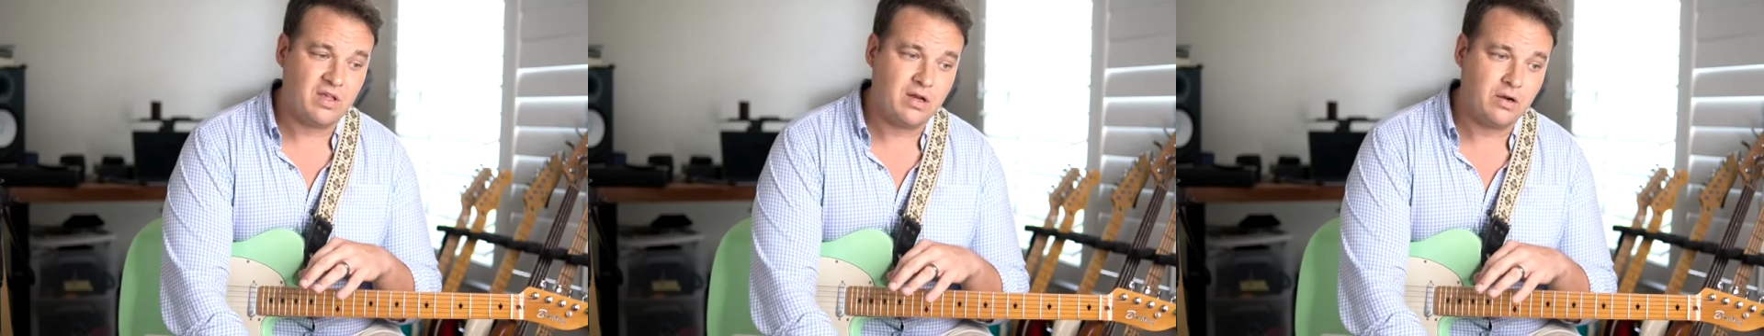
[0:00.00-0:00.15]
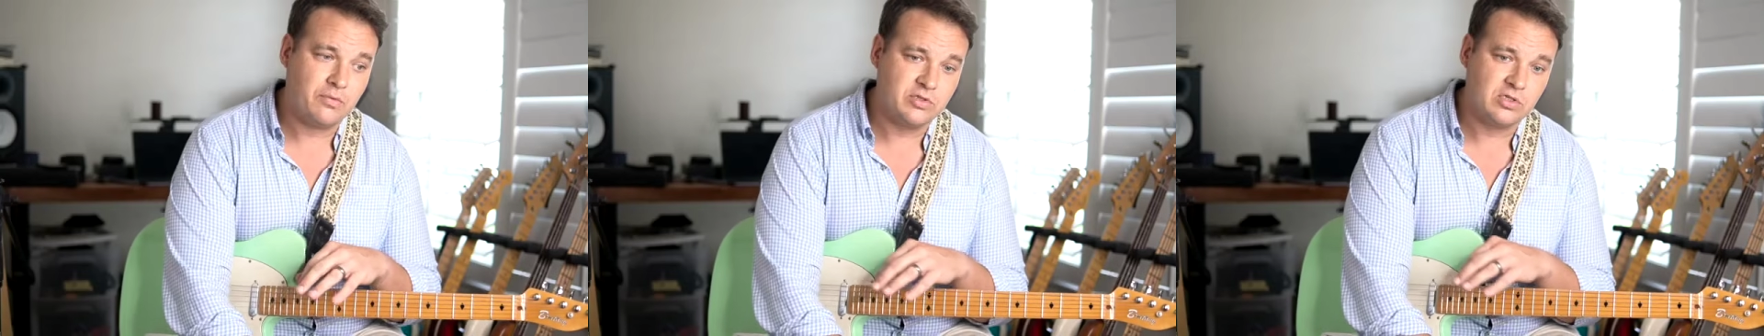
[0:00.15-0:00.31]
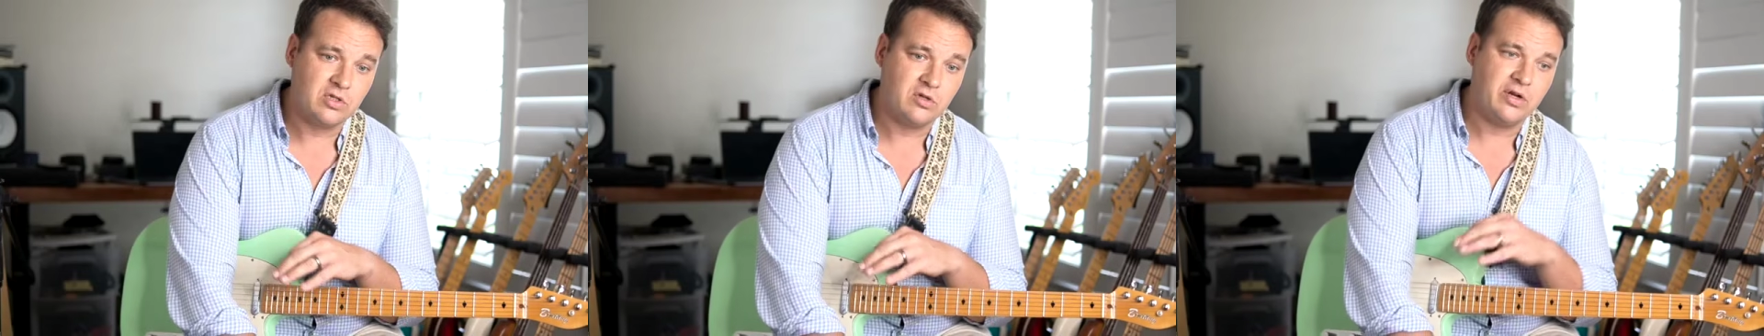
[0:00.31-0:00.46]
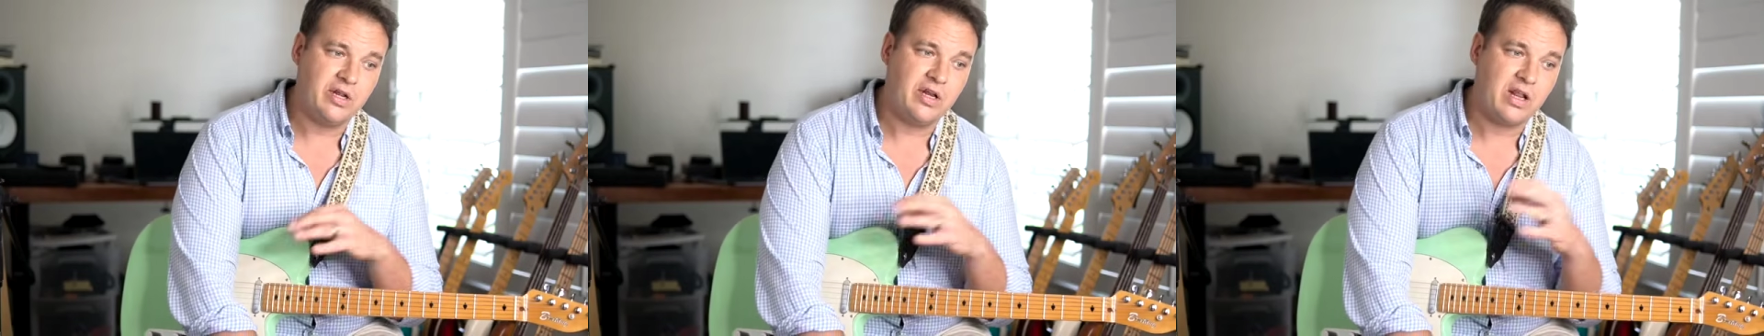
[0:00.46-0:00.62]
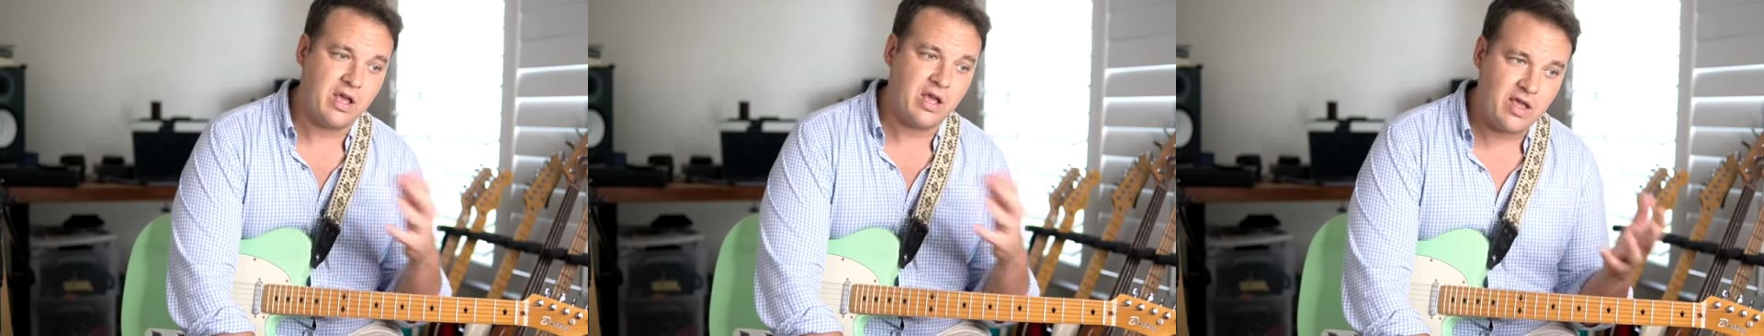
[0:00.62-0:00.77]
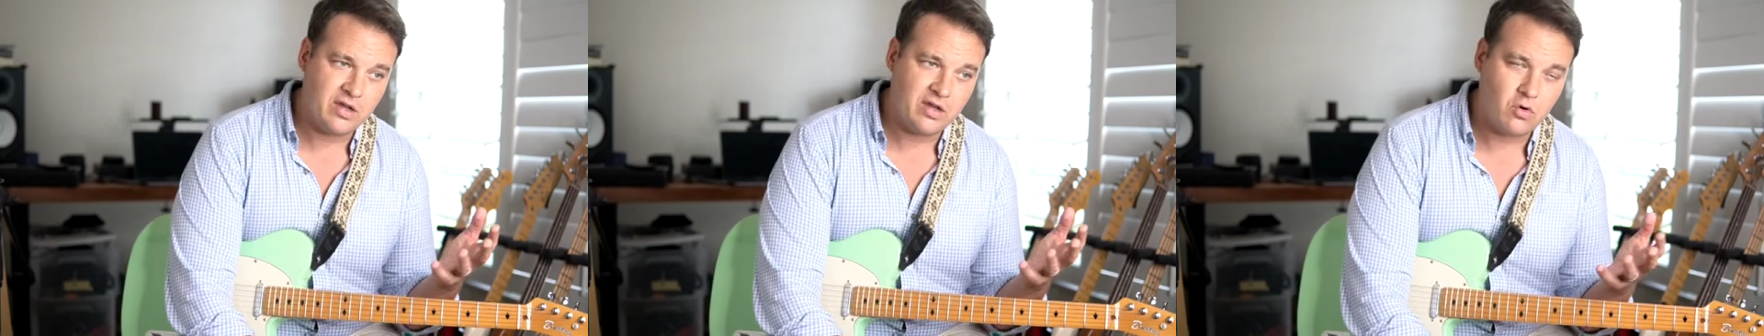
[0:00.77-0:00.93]
and I was learning
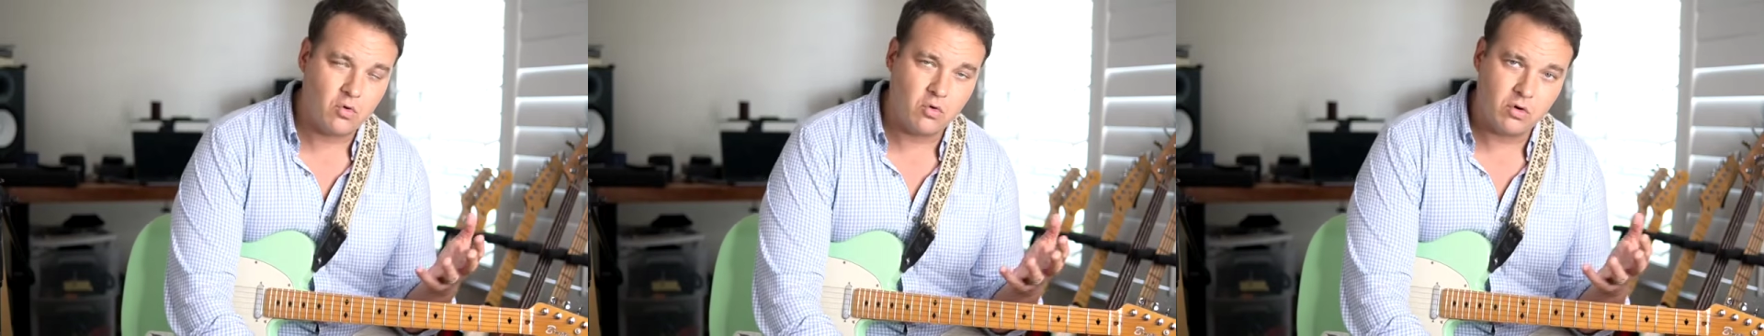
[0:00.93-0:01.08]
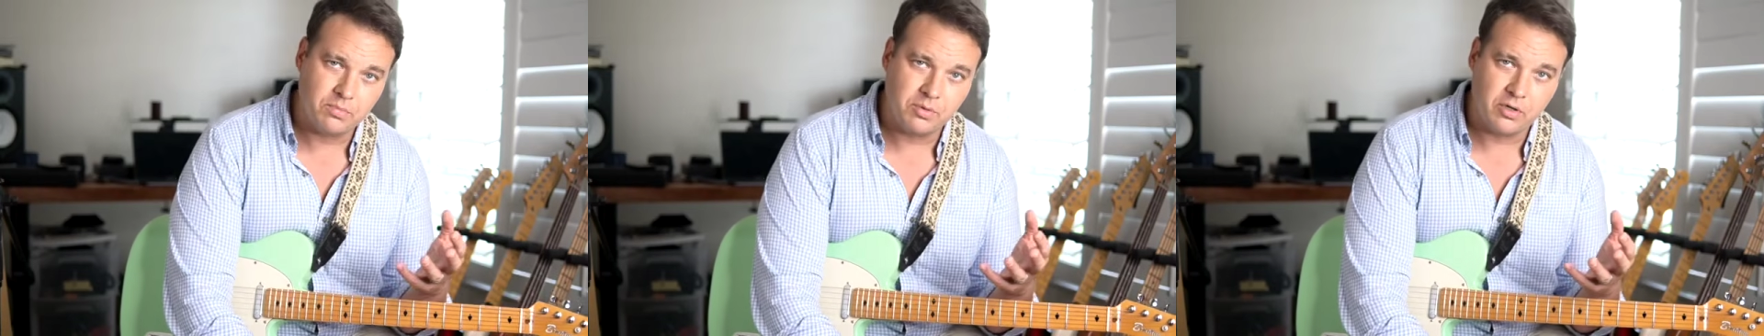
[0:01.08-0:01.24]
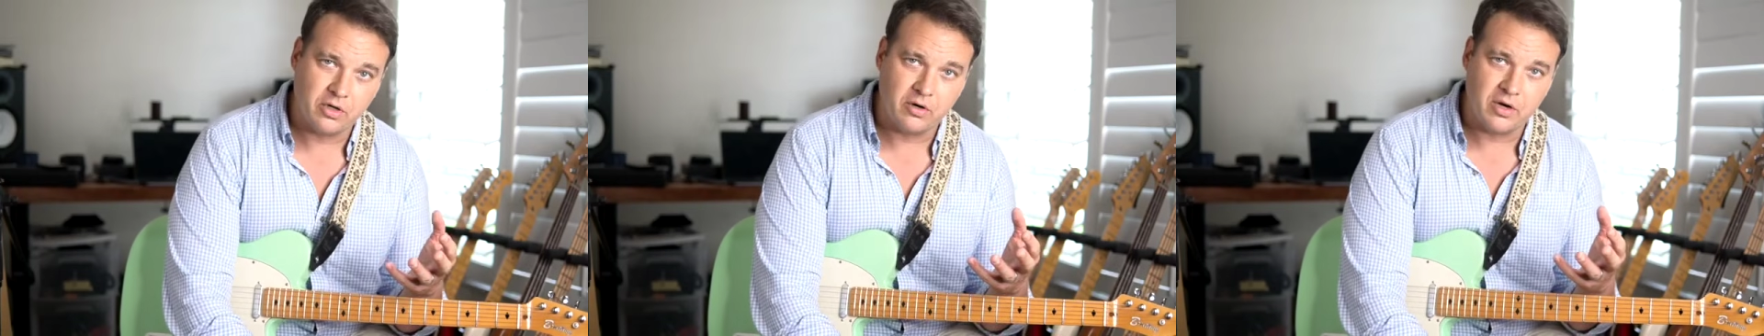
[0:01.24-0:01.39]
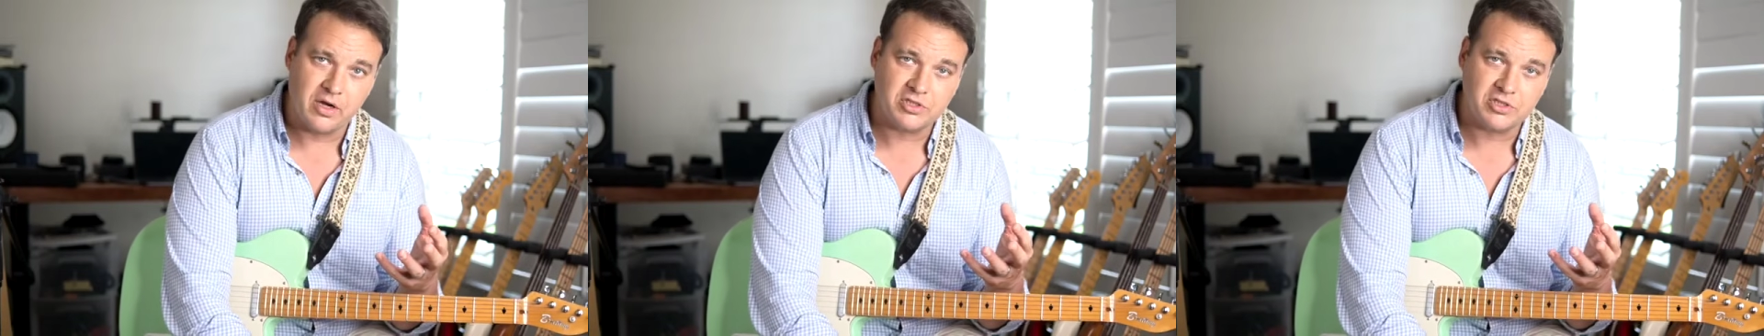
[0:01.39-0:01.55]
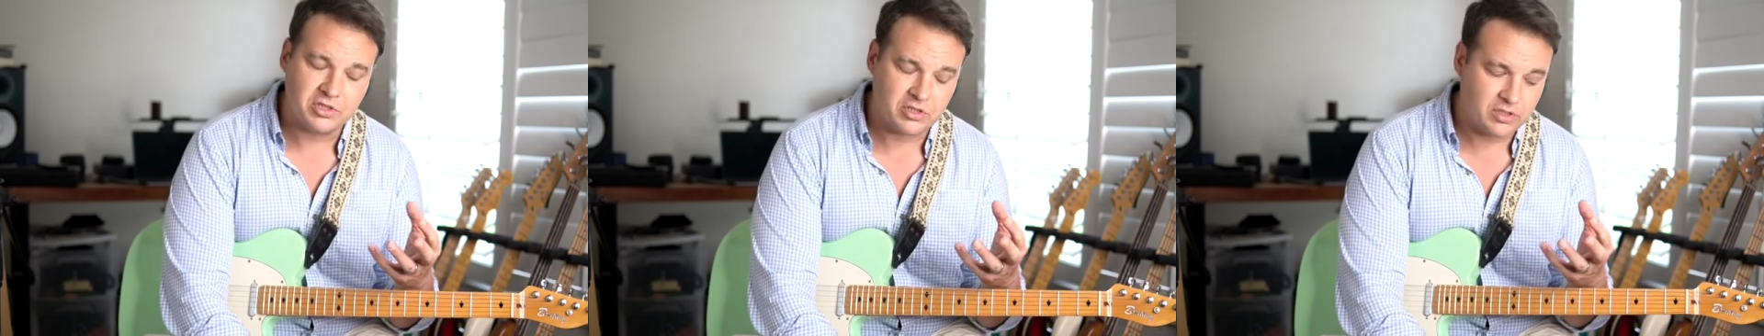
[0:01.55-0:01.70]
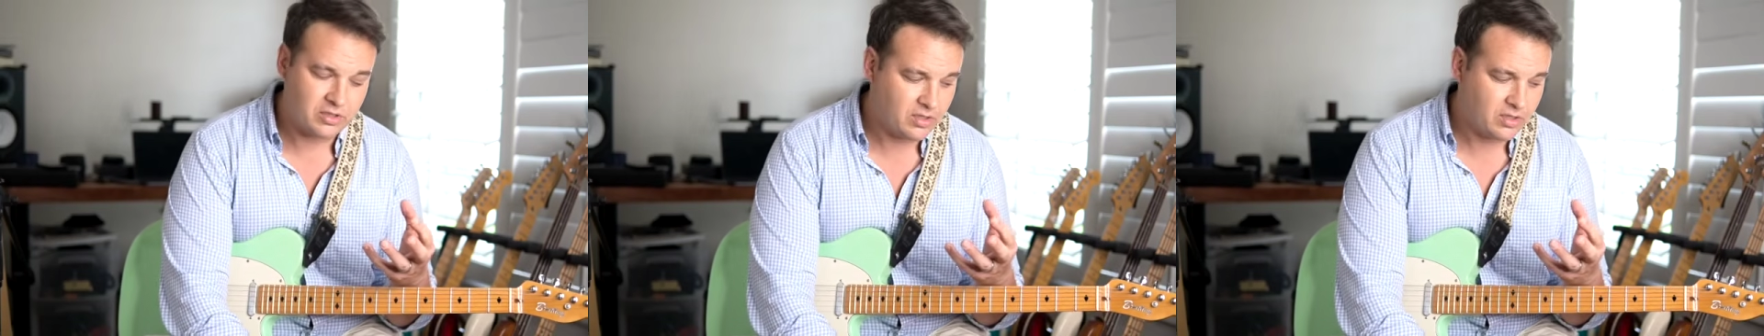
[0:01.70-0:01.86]
a chord
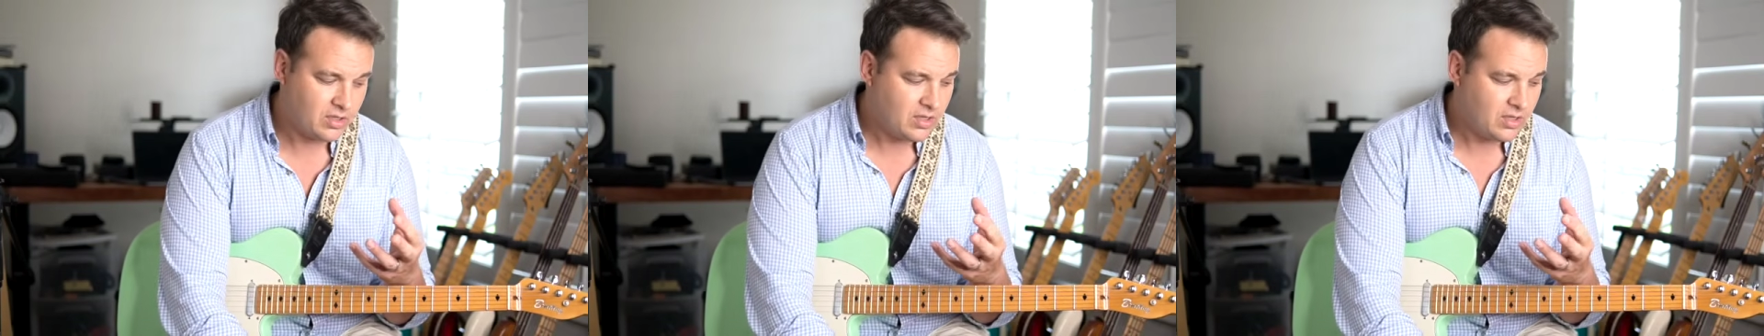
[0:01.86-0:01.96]
progression.